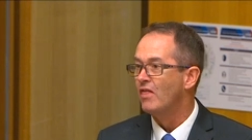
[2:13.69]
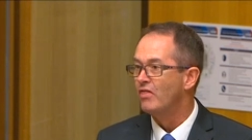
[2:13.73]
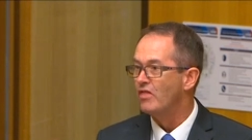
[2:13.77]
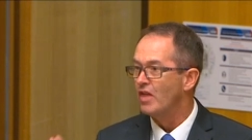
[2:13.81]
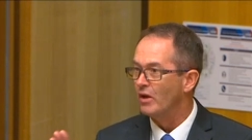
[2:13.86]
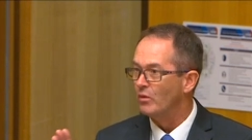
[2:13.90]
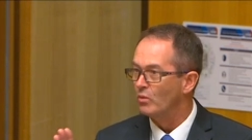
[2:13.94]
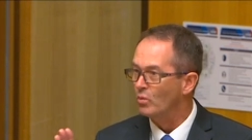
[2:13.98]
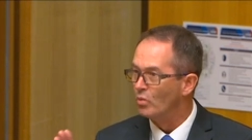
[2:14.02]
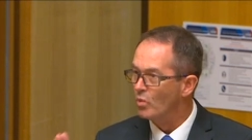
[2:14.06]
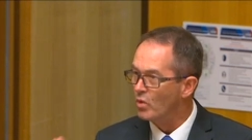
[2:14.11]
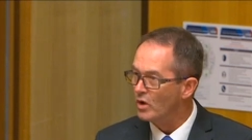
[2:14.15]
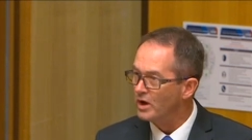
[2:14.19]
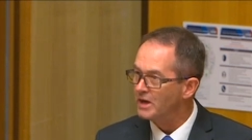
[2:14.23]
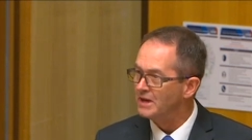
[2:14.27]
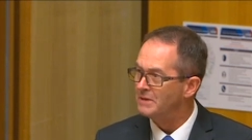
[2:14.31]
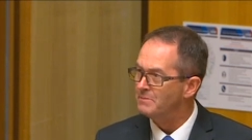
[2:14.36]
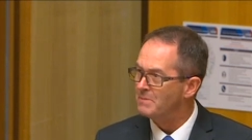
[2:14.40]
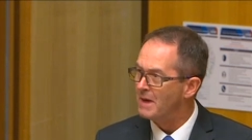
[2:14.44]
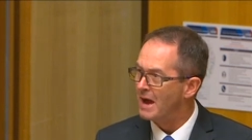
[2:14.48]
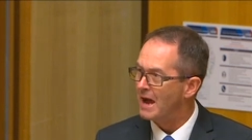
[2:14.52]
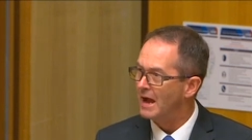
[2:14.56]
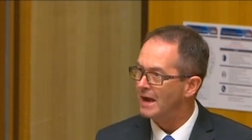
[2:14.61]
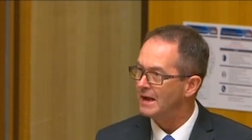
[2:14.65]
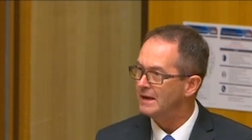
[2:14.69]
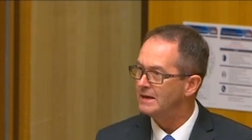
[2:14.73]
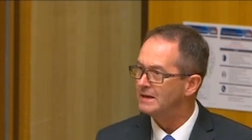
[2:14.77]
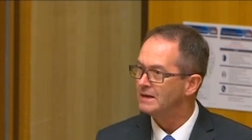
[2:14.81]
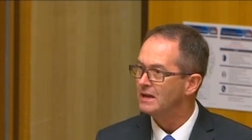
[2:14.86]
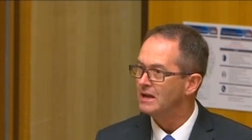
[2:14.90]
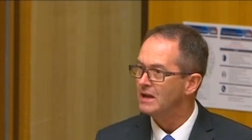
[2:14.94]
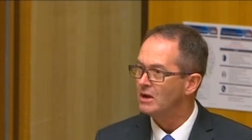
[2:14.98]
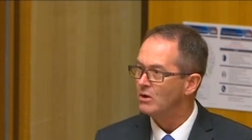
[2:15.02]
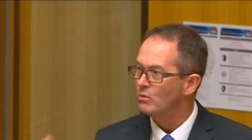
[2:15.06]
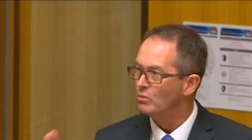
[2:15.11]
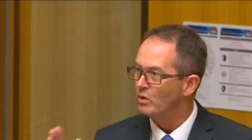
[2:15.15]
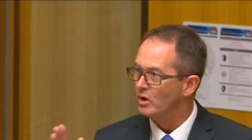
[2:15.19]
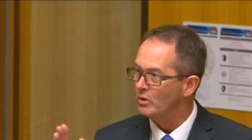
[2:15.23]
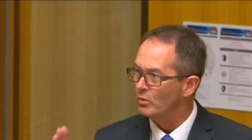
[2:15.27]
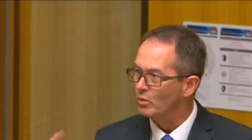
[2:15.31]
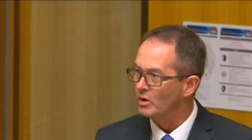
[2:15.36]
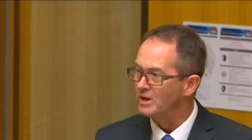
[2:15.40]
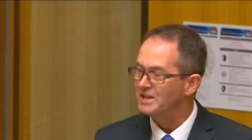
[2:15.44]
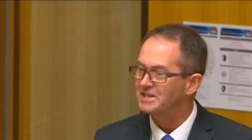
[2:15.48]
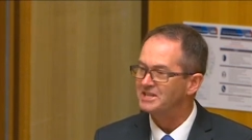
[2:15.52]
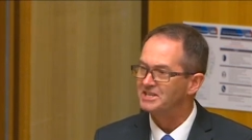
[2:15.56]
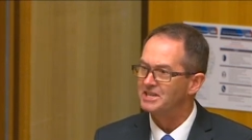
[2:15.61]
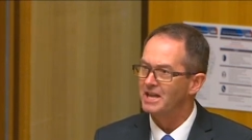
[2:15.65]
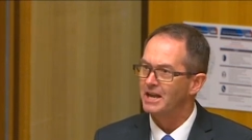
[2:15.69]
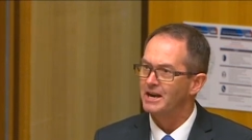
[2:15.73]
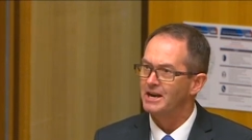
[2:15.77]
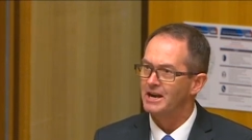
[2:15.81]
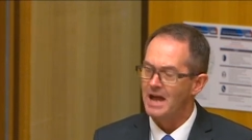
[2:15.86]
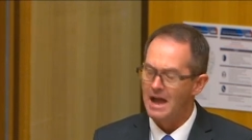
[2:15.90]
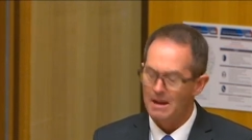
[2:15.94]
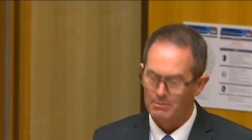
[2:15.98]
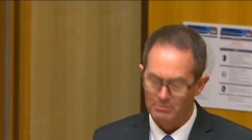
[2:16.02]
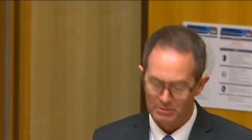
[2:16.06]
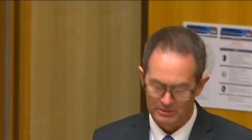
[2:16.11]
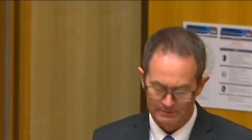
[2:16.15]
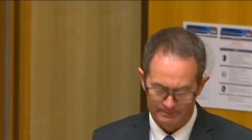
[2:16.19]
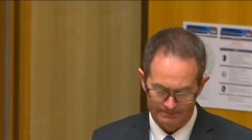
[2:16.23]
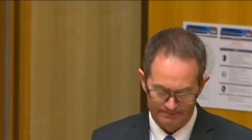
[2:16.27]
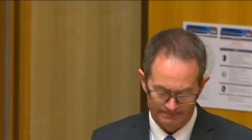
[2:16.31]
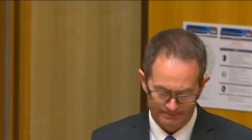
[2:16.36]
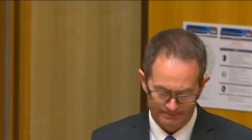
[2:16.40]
that we'd made when we set it up.